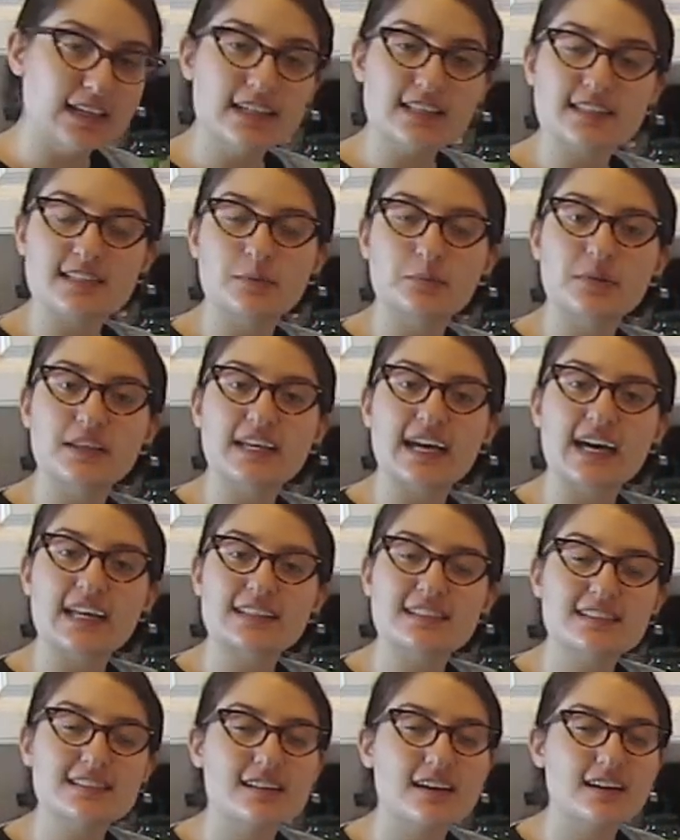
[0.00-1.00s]
simply
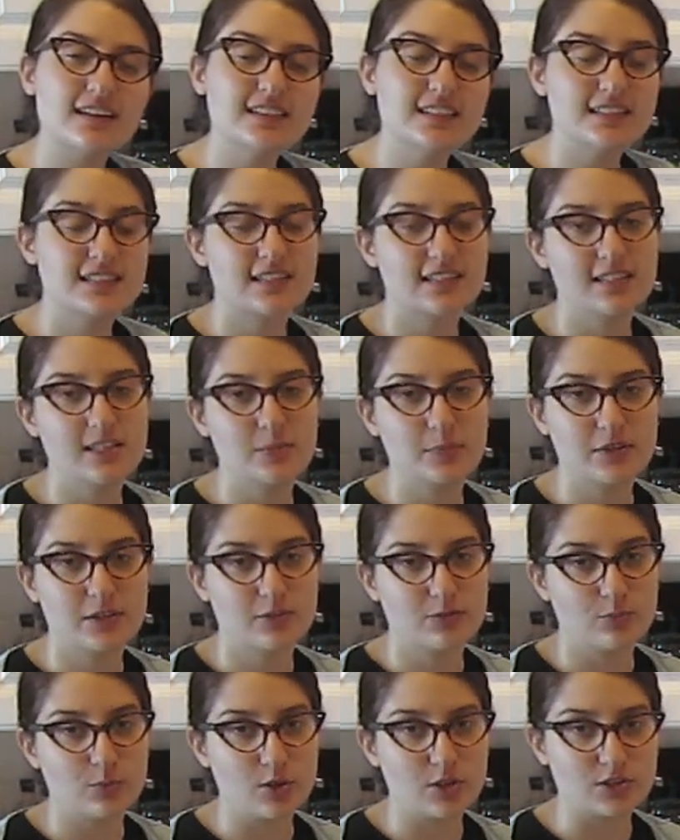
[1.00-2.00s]
add a tiny bit
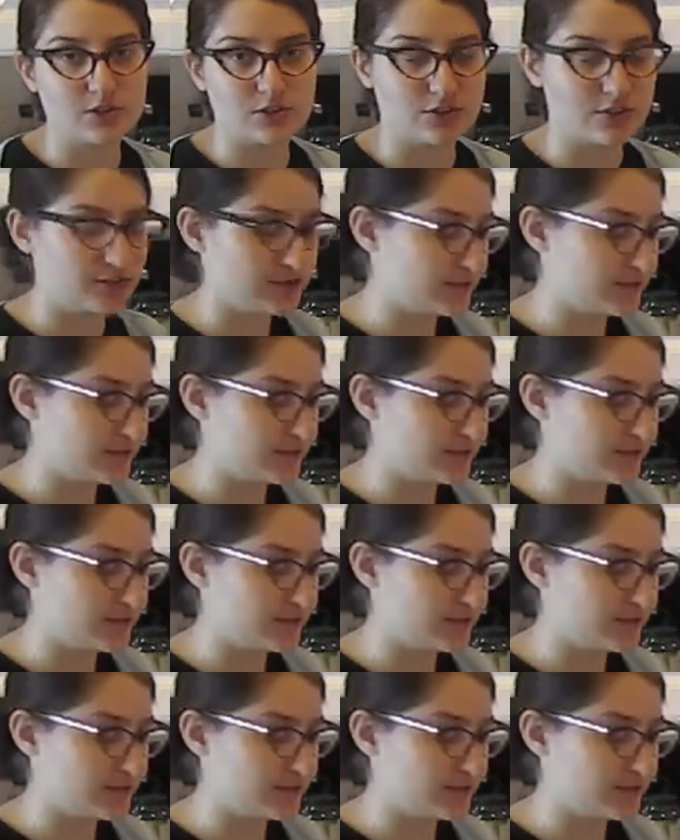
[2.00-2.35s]
of water.